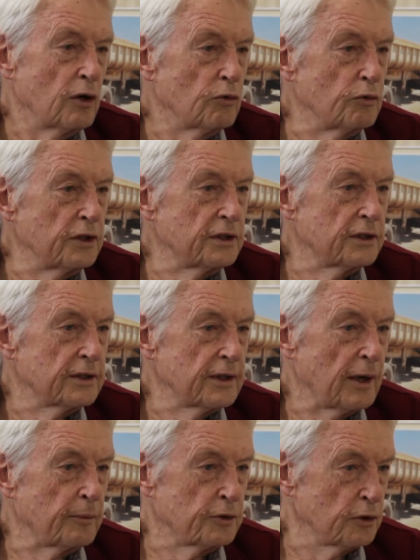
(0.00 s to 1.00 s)
which
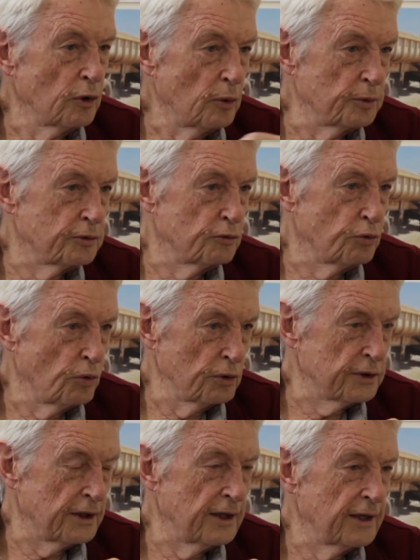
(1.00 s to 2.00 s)
absorbs
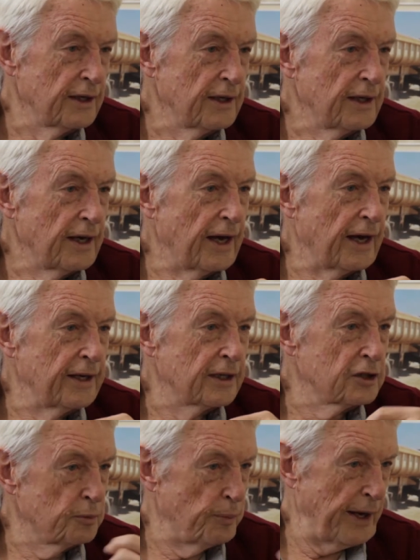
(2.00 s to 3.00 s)
water and
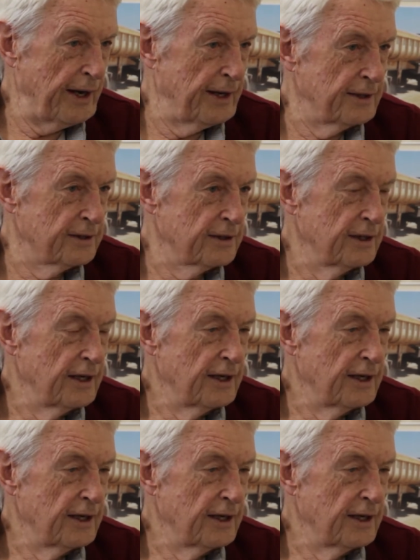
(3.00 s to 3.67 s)
expands,